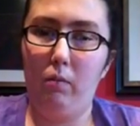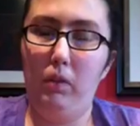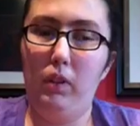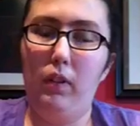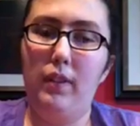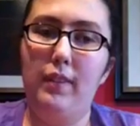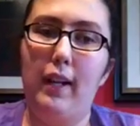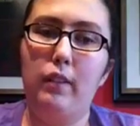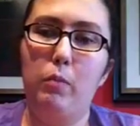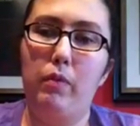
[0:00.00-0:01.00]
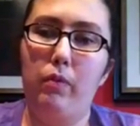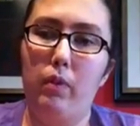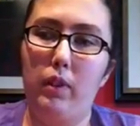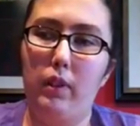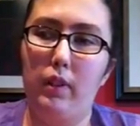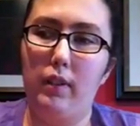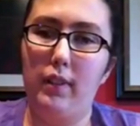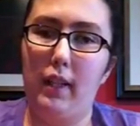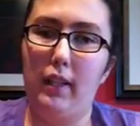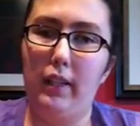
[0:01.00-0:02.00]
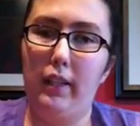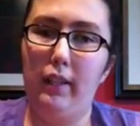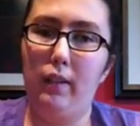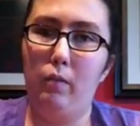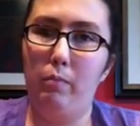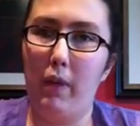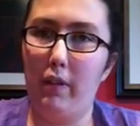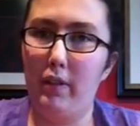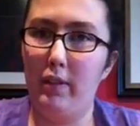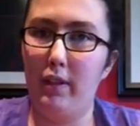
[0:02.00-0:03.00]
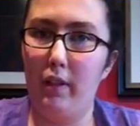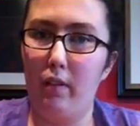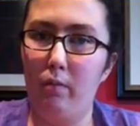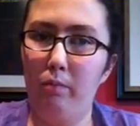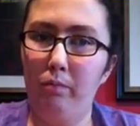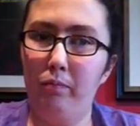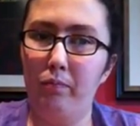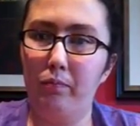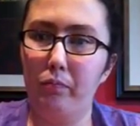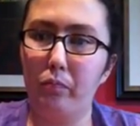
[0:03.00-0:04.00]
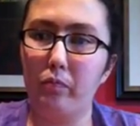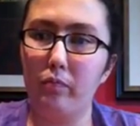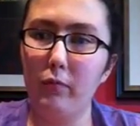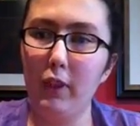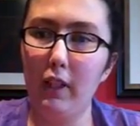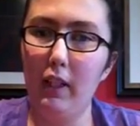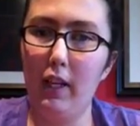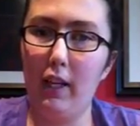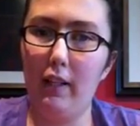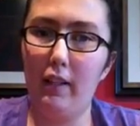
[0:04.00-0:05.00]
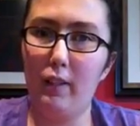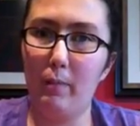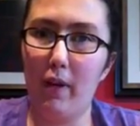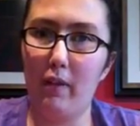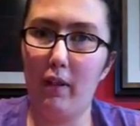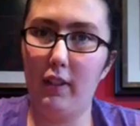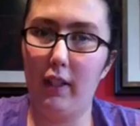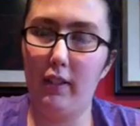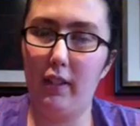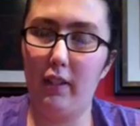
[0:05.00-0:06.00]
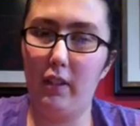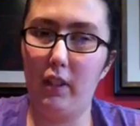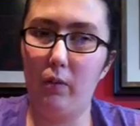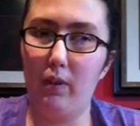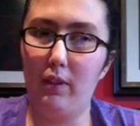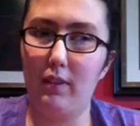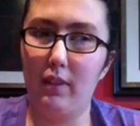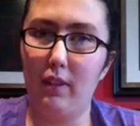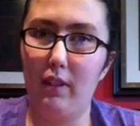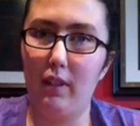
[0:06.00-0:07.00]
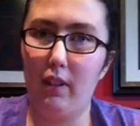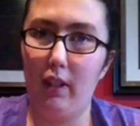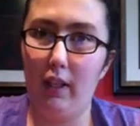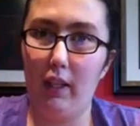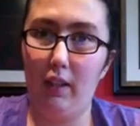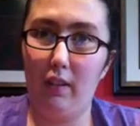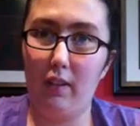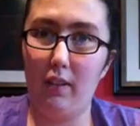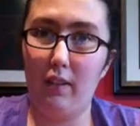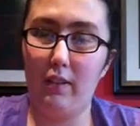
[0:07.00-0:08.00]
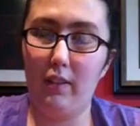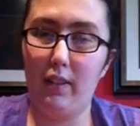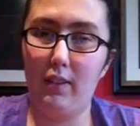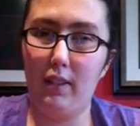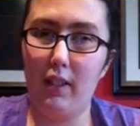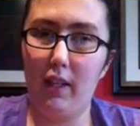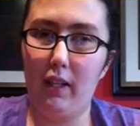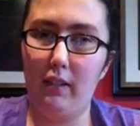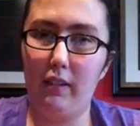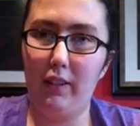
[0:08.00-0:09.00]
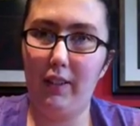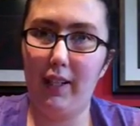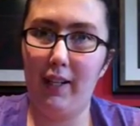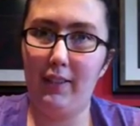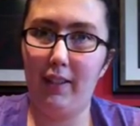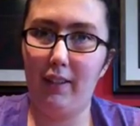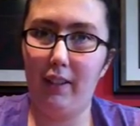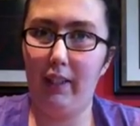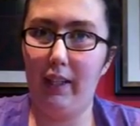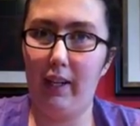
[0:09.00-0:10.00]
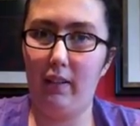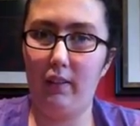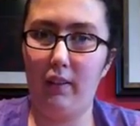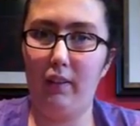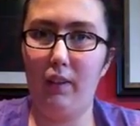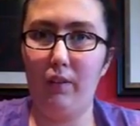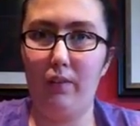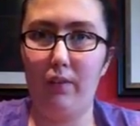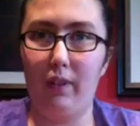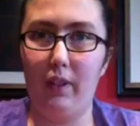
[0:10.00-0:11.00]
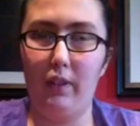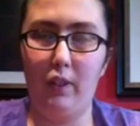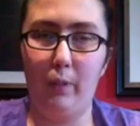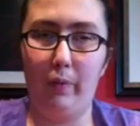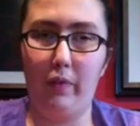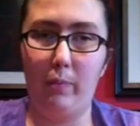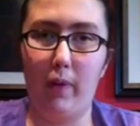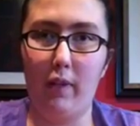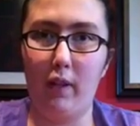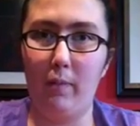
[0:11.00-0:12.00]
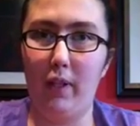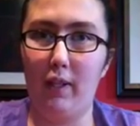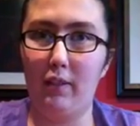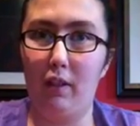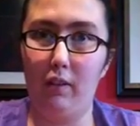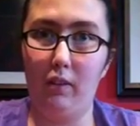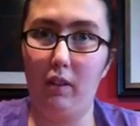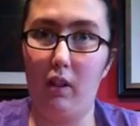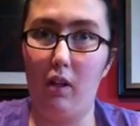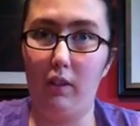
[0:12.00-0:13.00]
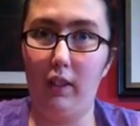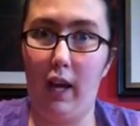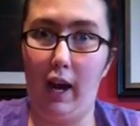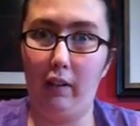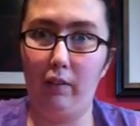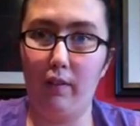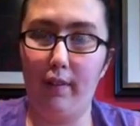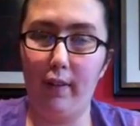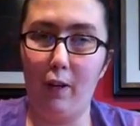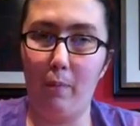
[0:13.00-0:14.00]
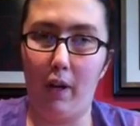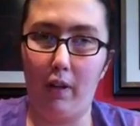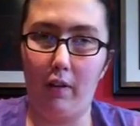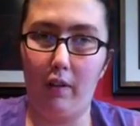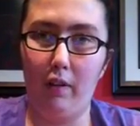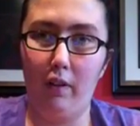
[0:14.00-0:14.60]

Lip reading: well, no, this is actually before the curse set, he married Snow, and his mother attended, and she was ill, as you can see, and you could kind of tell that he had a close relationship with his mother. I mean, that's all he had growing up. And